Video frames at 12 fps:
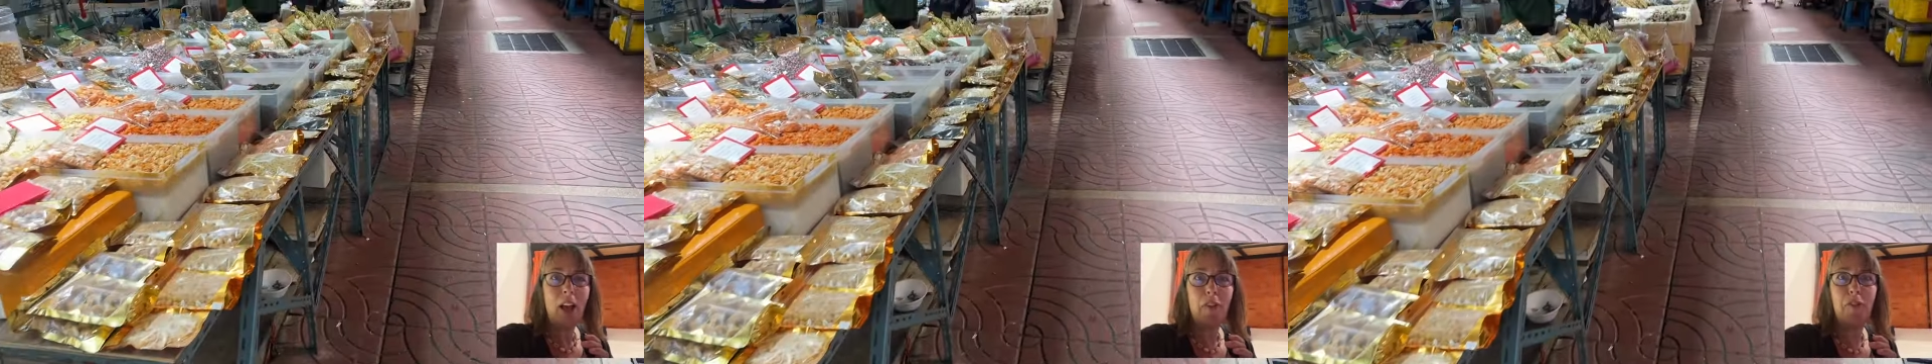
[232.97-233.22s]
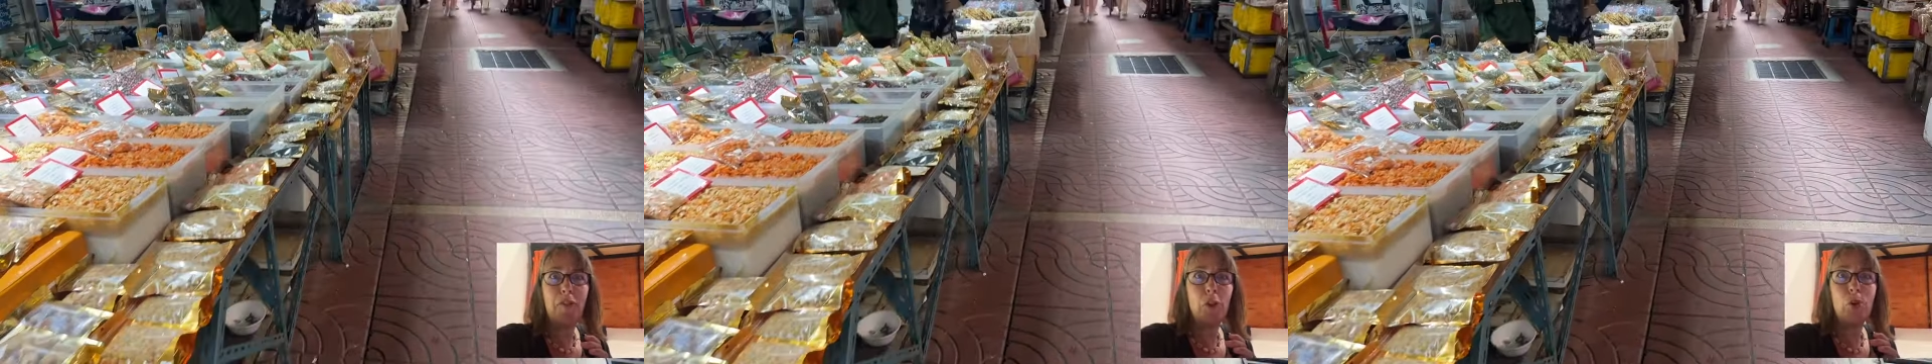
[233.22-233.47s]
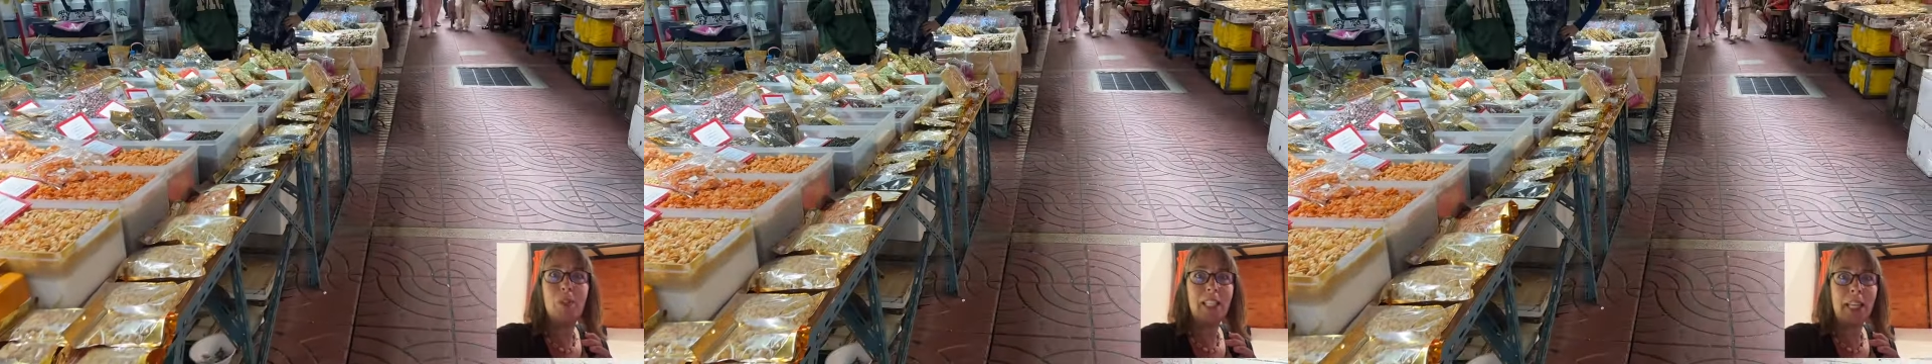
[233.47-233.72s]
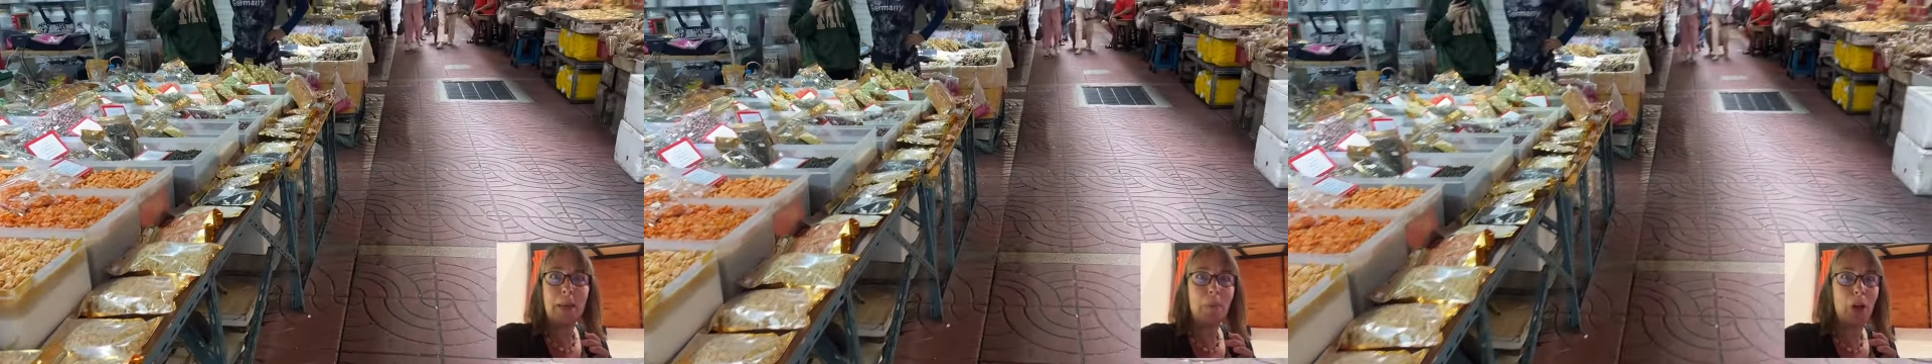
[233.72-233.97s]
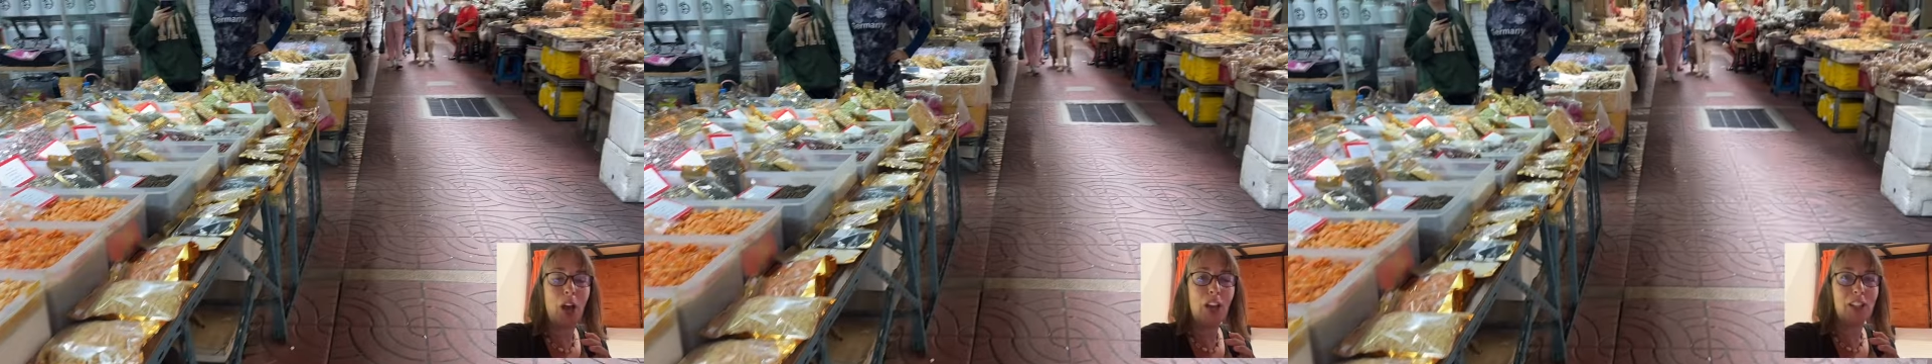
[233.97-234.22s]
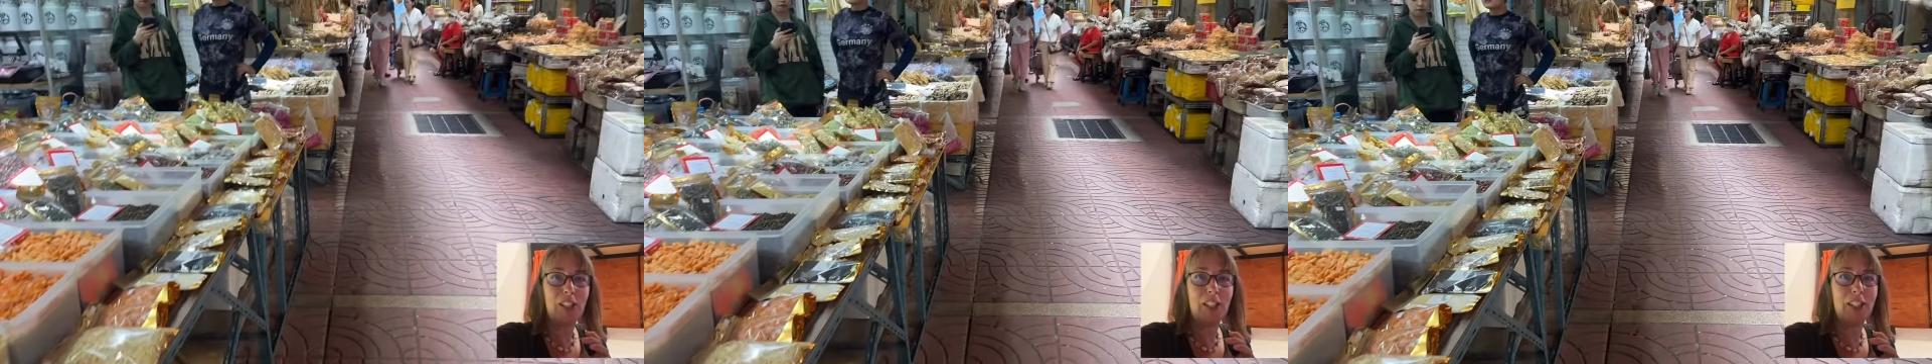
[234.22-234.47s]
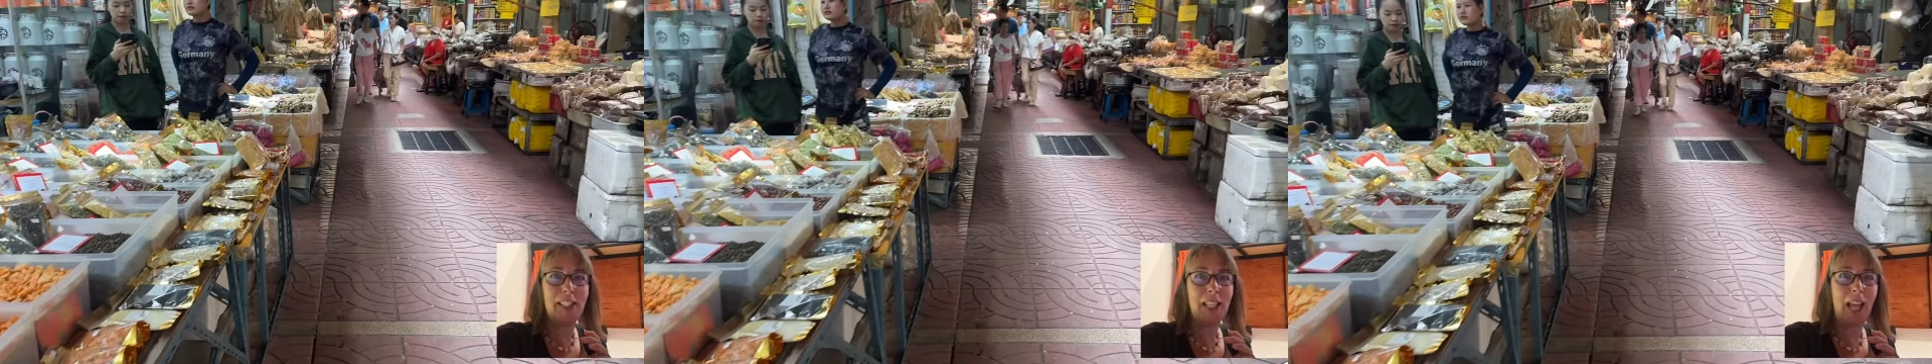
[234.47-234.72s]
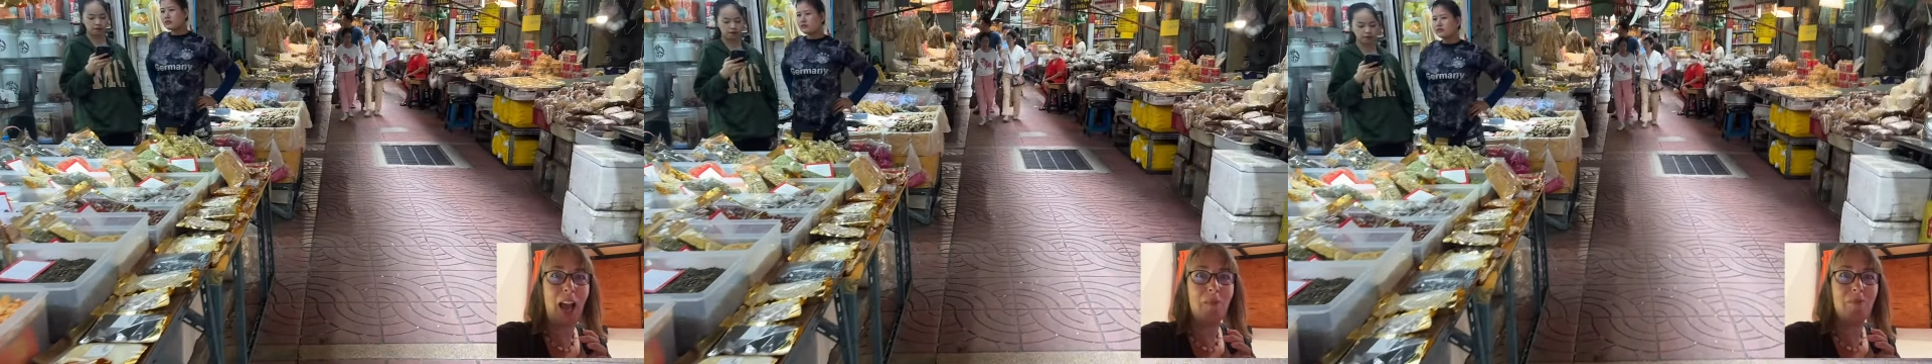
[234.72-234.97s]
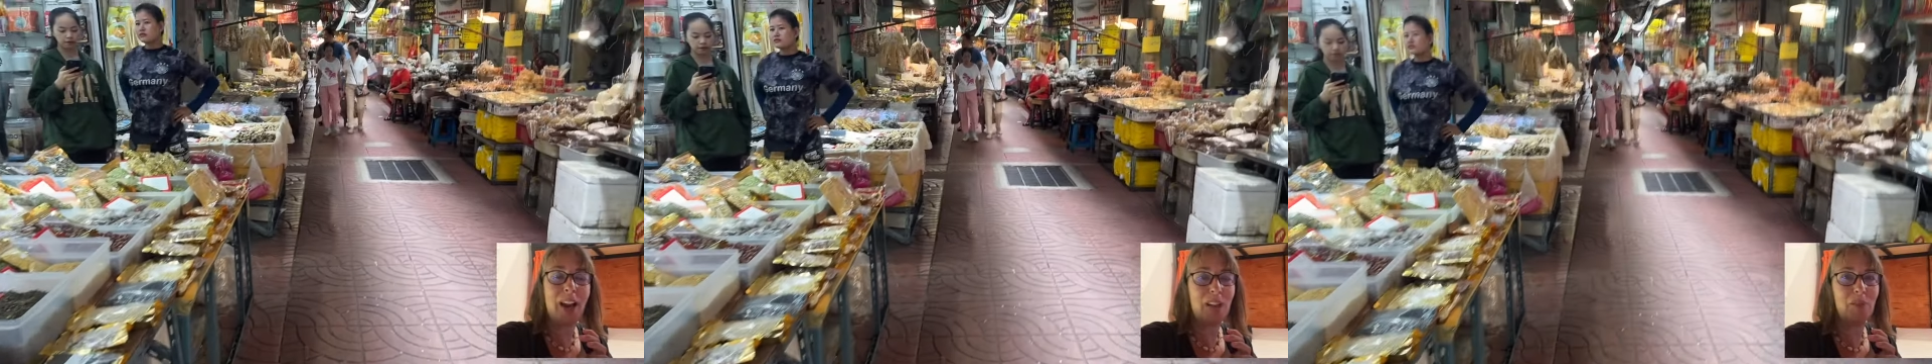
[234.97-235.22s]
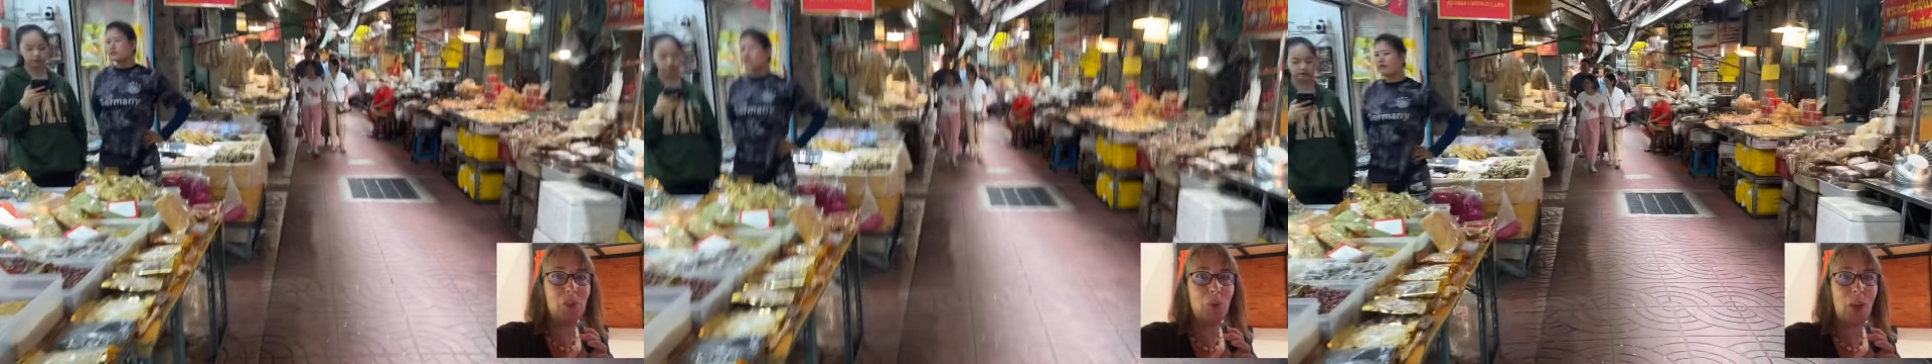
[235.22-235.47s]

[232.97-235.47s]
a foodie person to come round